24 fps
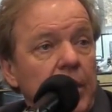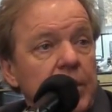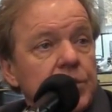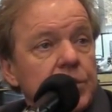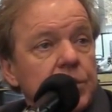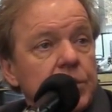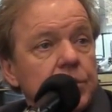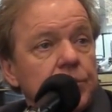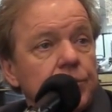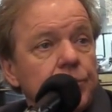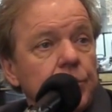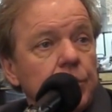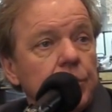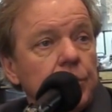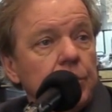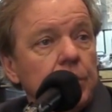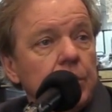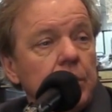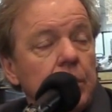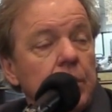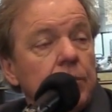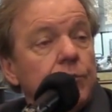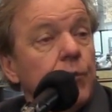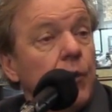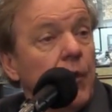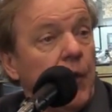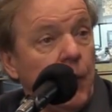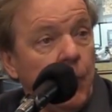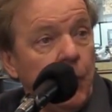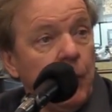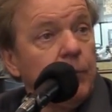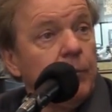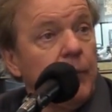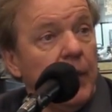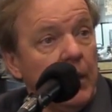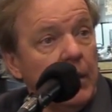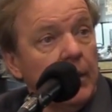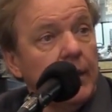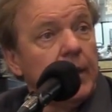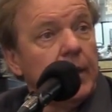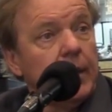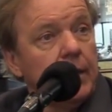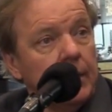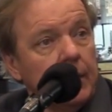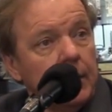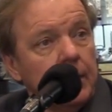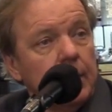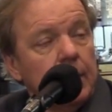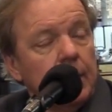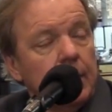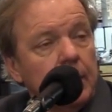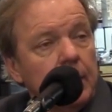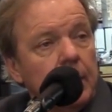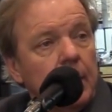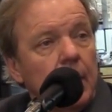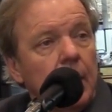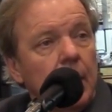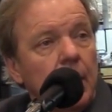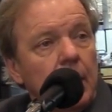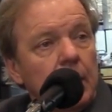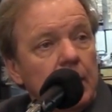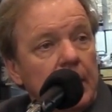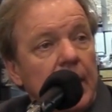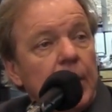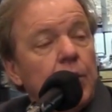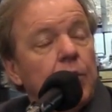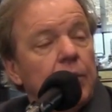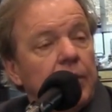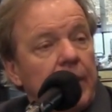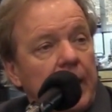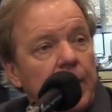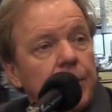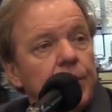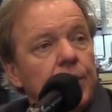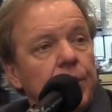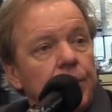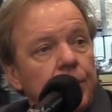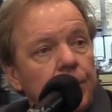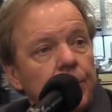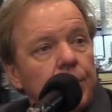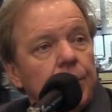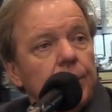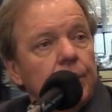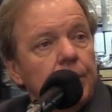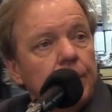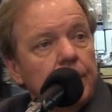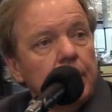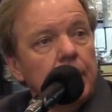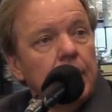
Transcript: races for Harry Melling later that year.